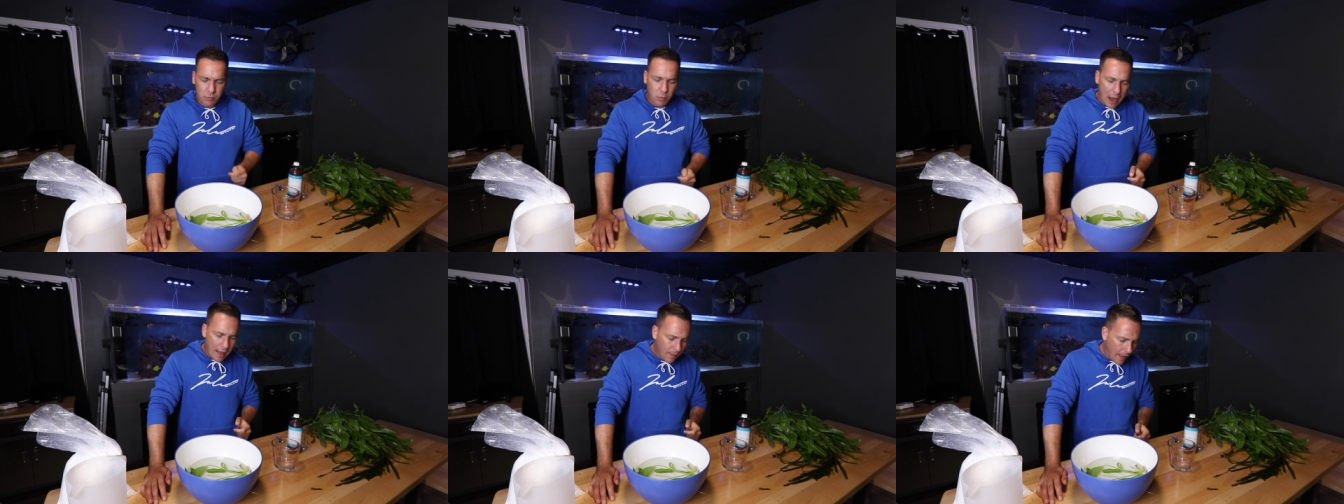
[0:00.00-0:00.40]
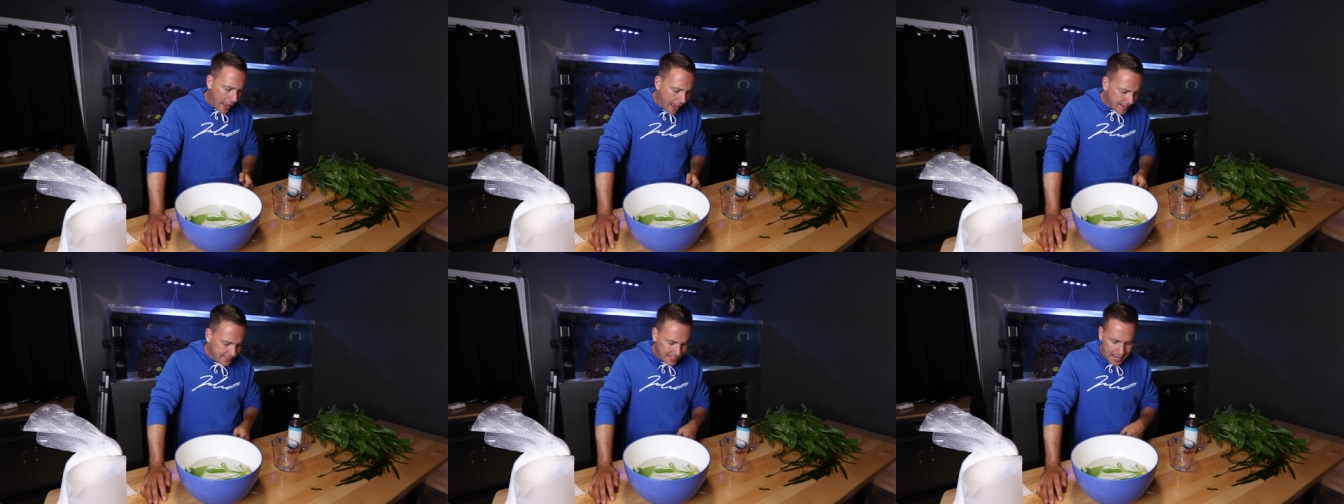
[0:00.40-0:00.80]
well
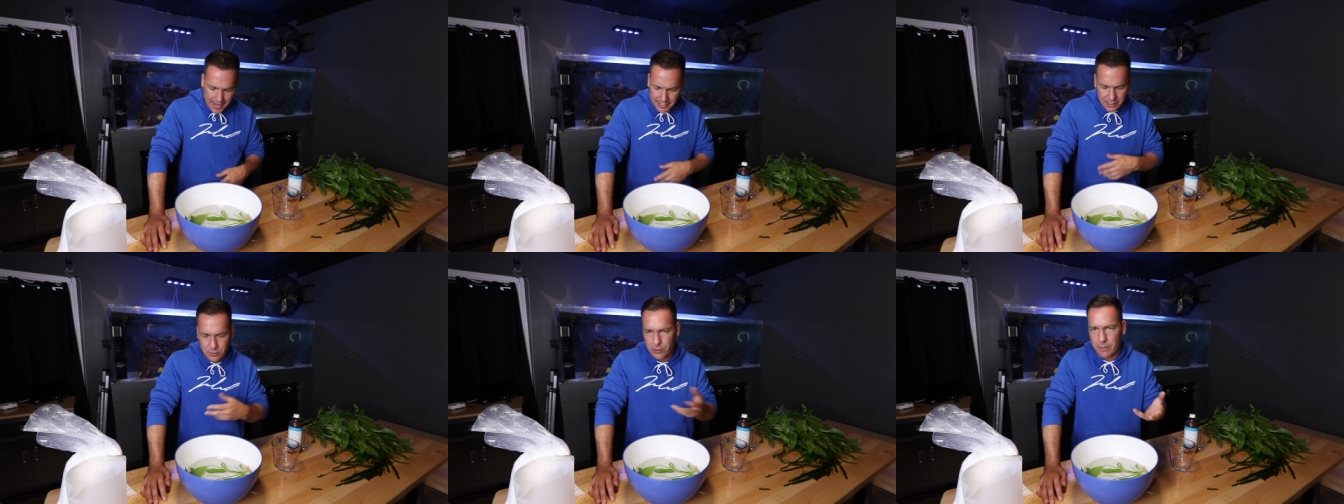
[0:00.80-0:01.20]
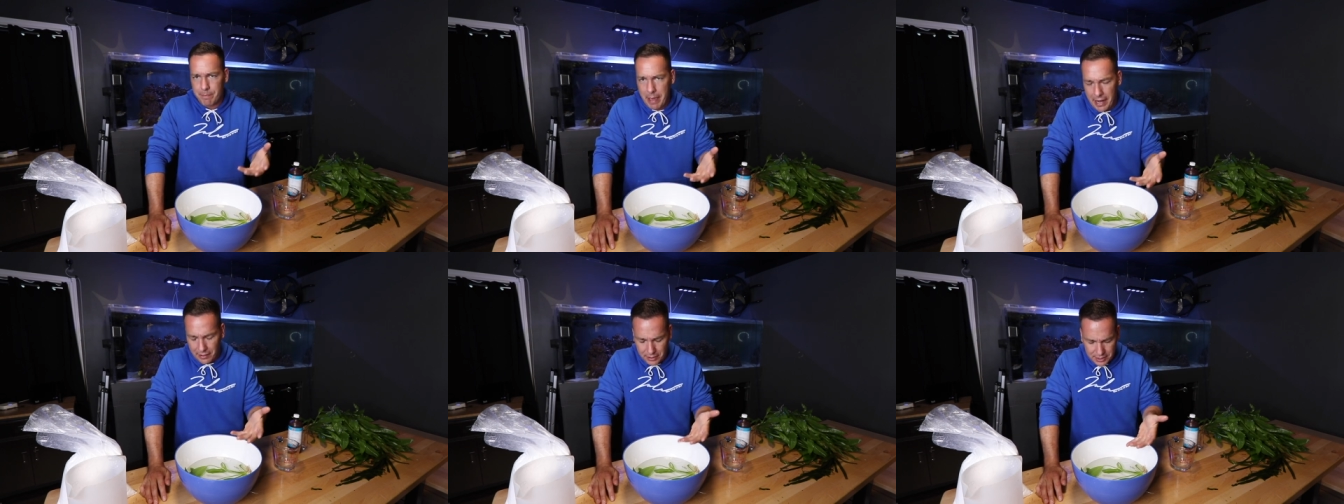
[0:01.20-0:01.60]
as any sort of
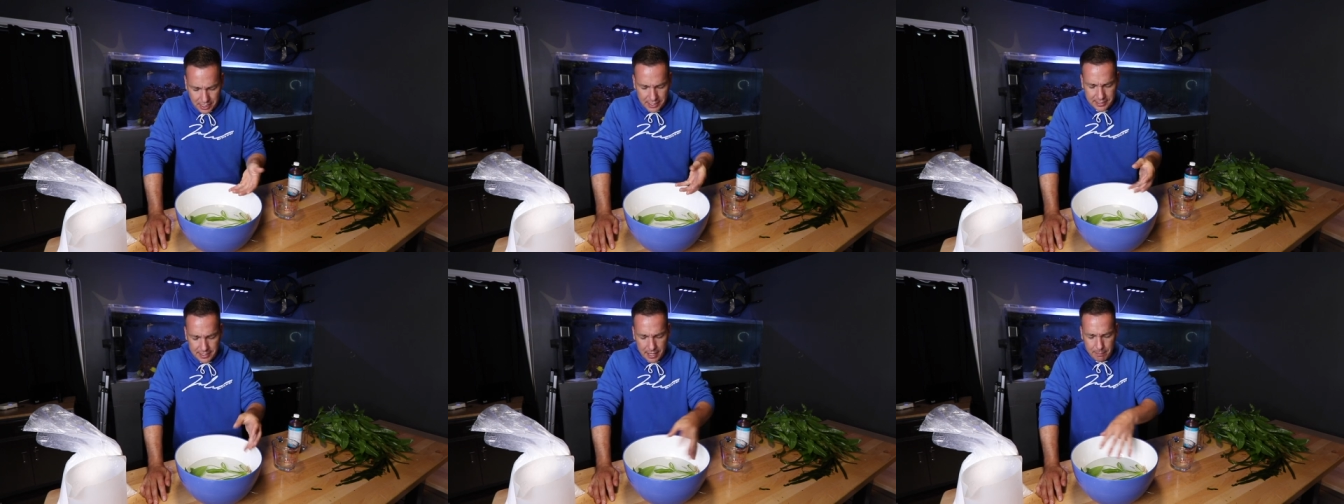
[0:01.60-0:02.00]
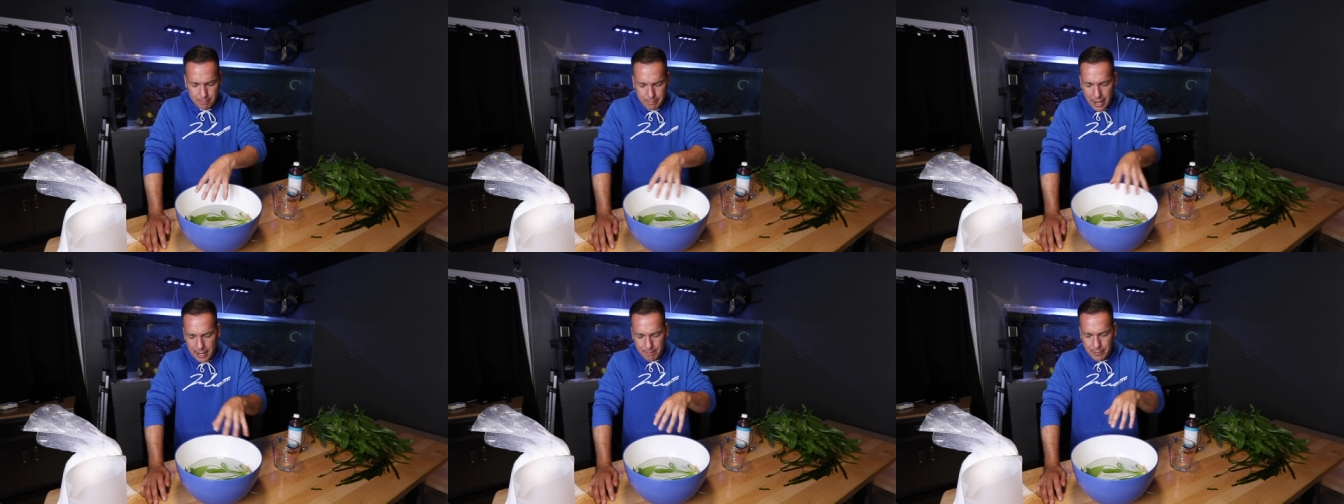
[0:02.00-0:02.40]
parasites that
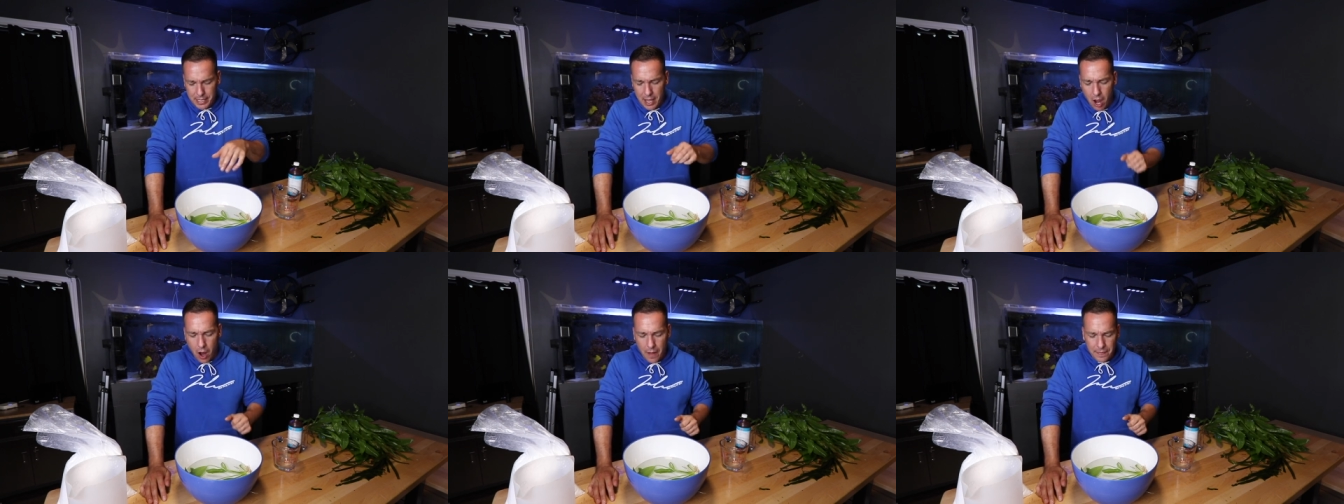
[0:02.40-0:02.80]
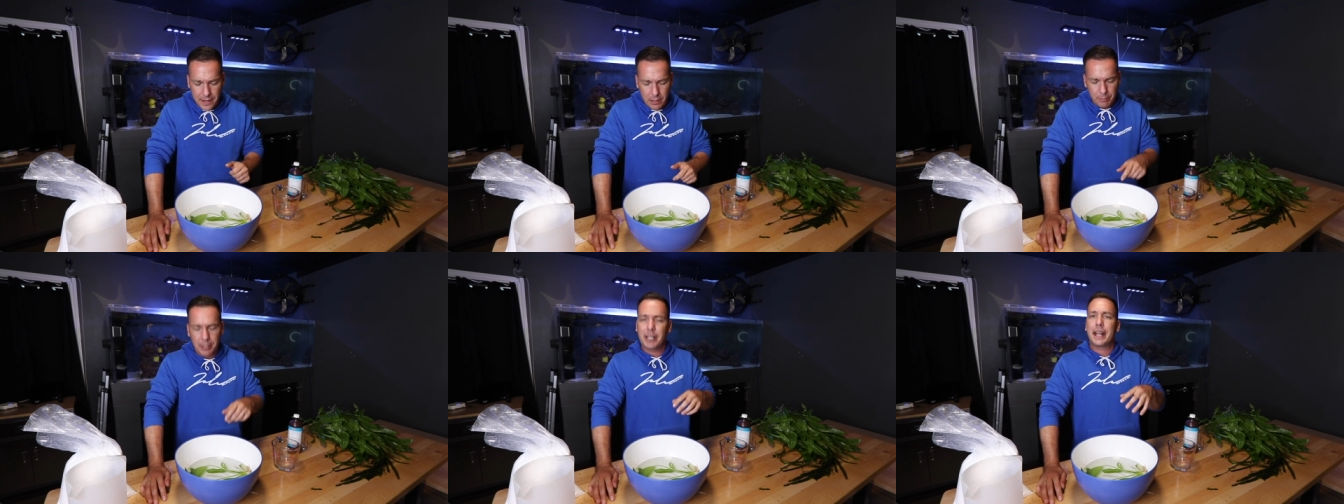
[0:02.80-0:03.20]
might be on
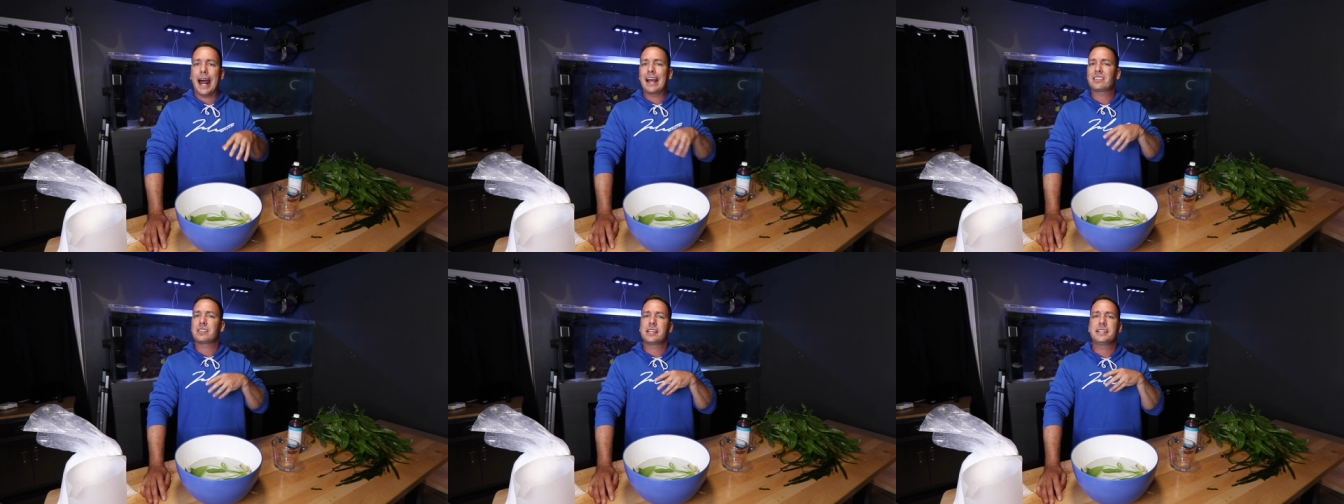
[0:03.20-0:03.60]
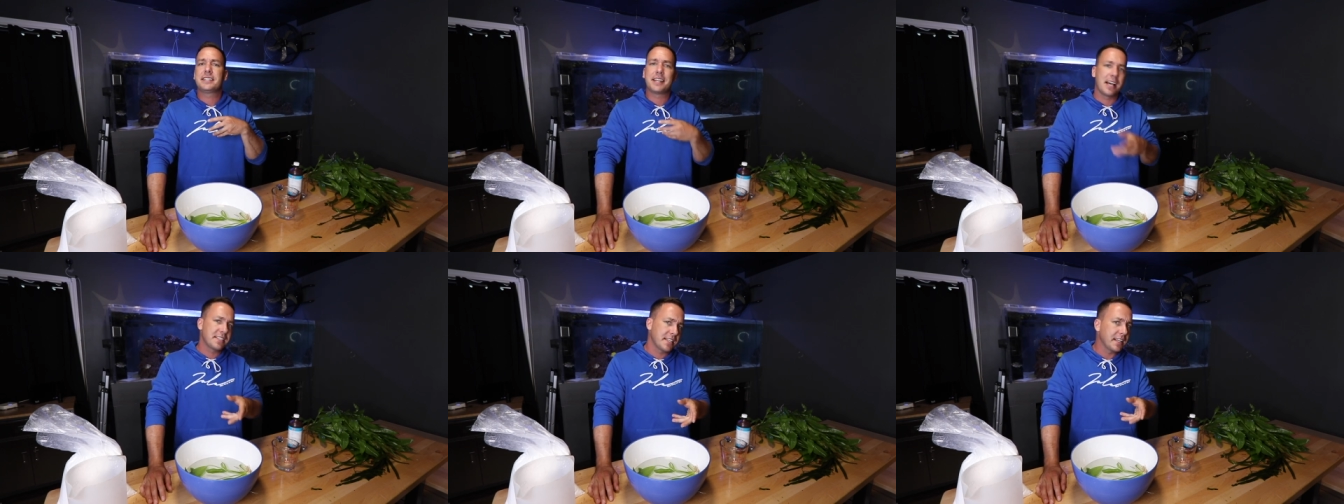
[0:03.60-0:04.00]
there, but it actually
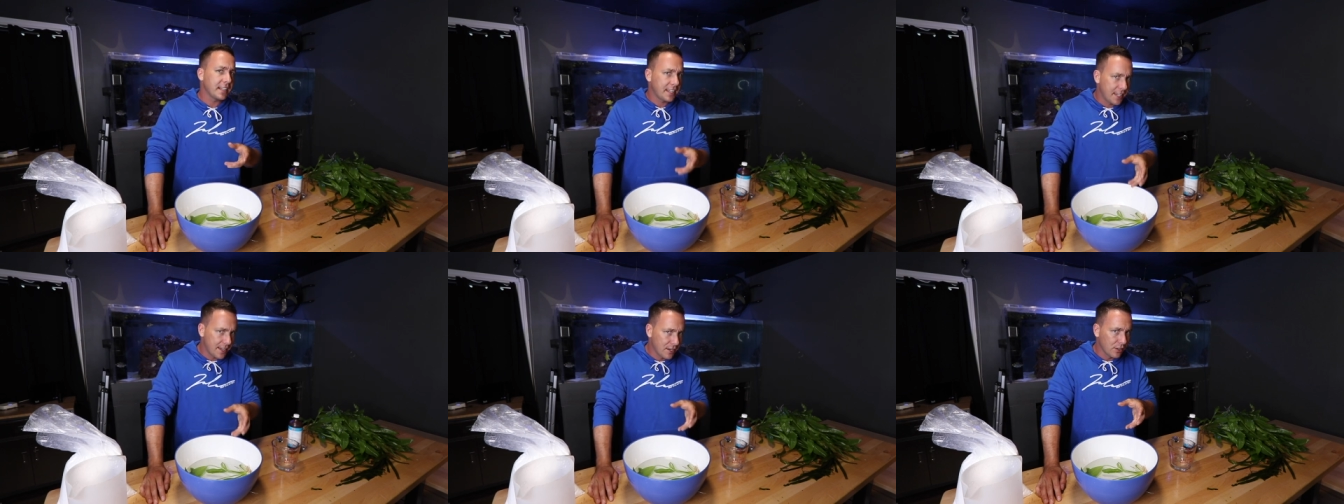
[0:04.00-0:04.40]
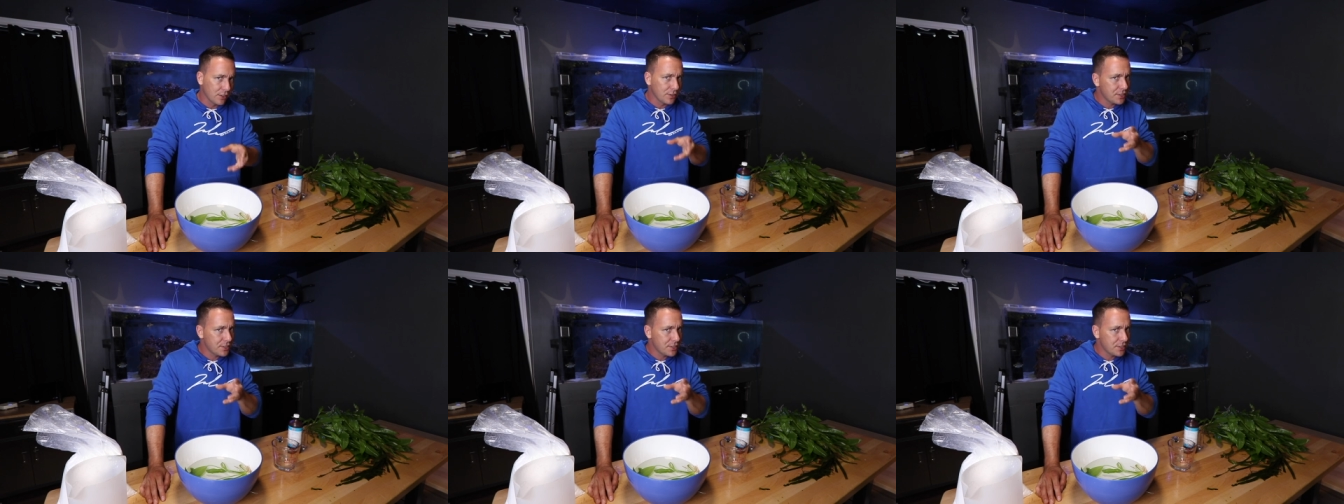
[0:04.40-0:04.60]
doesn't kill